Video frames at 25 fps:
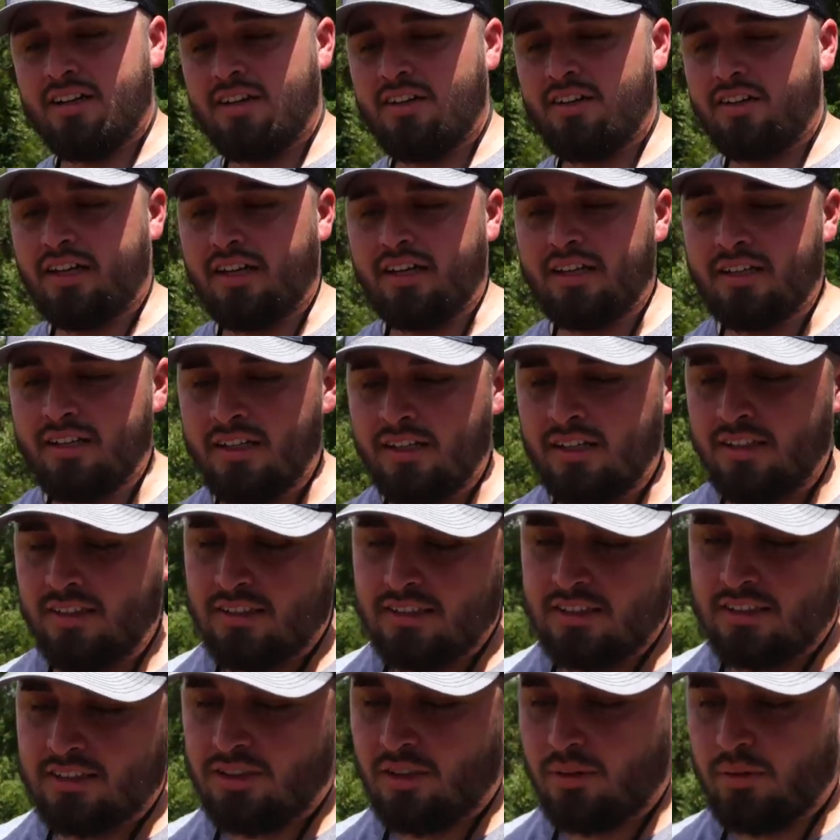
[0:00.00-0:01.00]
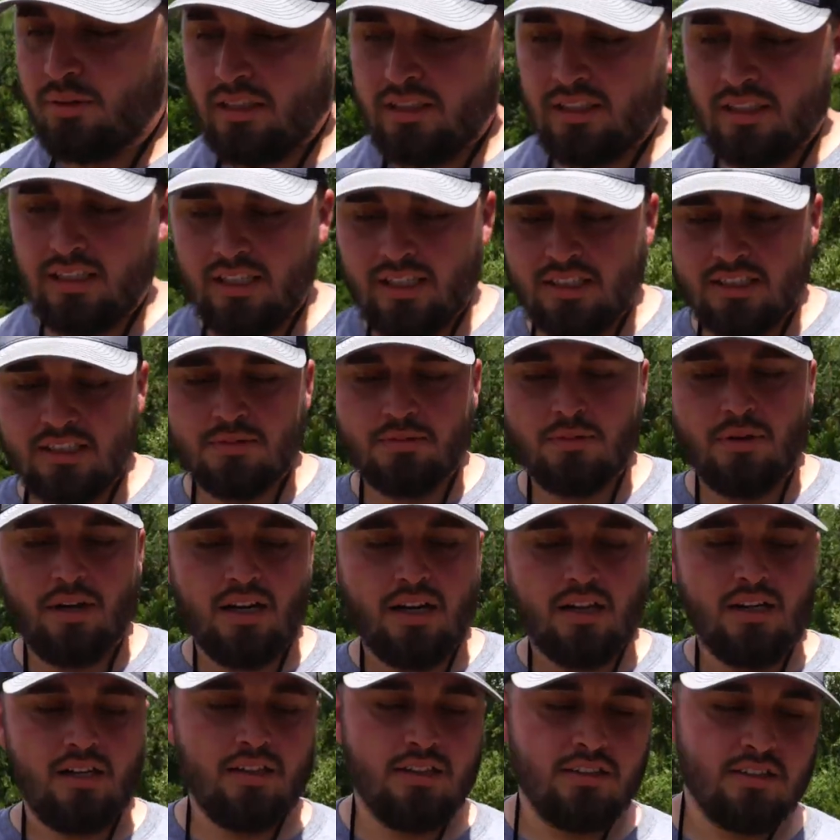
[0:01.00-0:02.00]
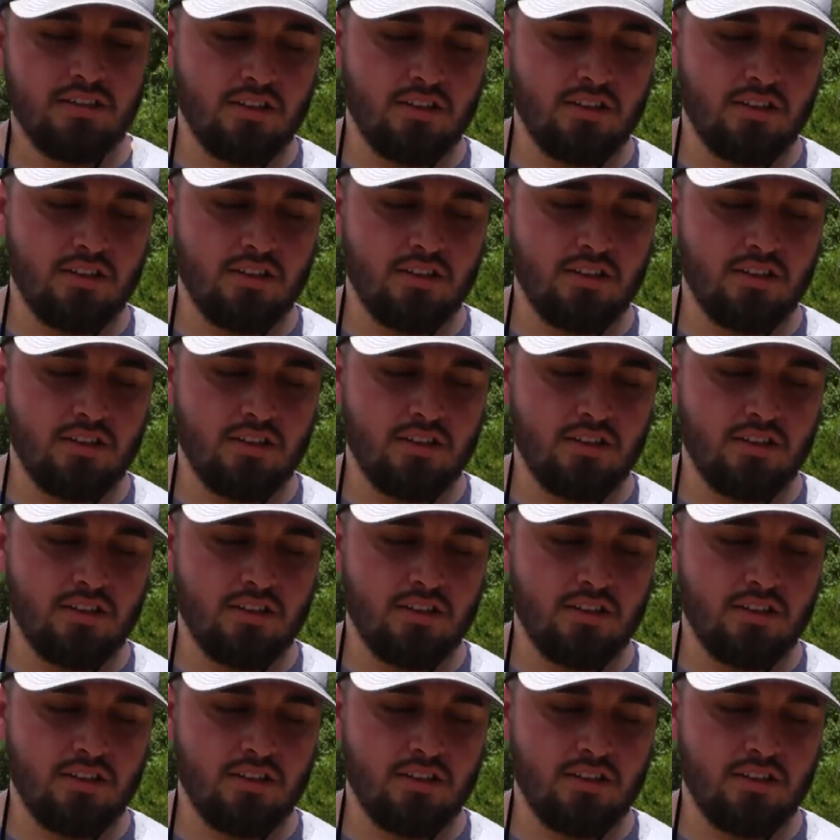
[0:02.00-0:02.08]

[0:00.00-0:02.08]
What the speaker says: Okay, so we're at the next spot.